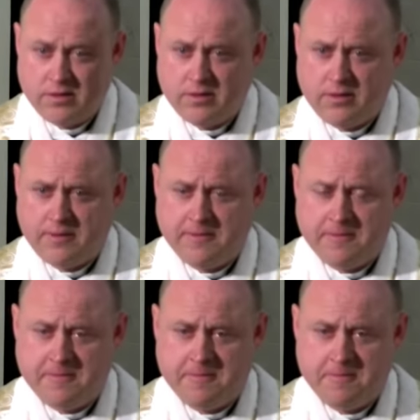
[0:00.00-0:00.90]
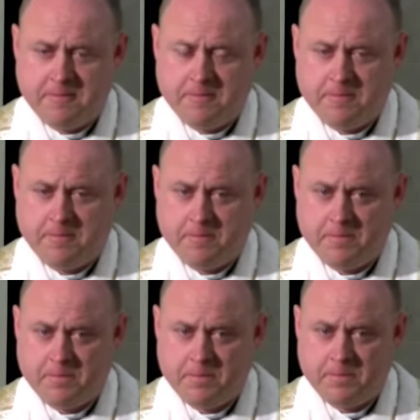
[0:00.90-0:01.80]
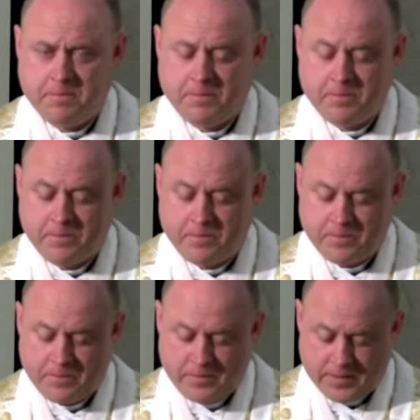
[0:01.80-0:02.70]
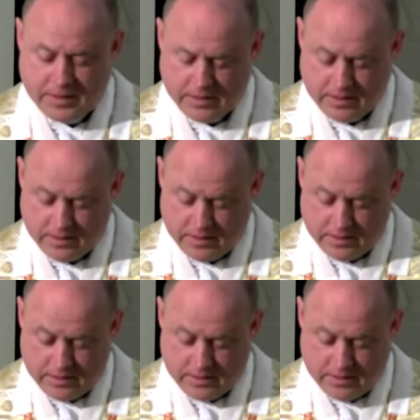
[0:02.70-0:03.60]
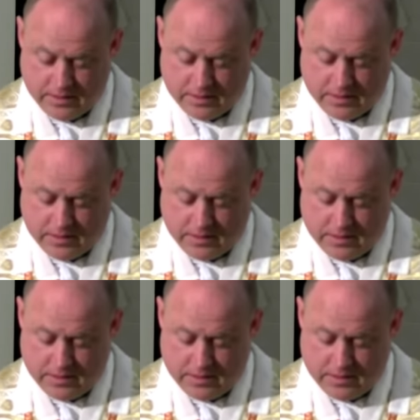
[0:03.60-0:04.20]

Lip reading: (silence)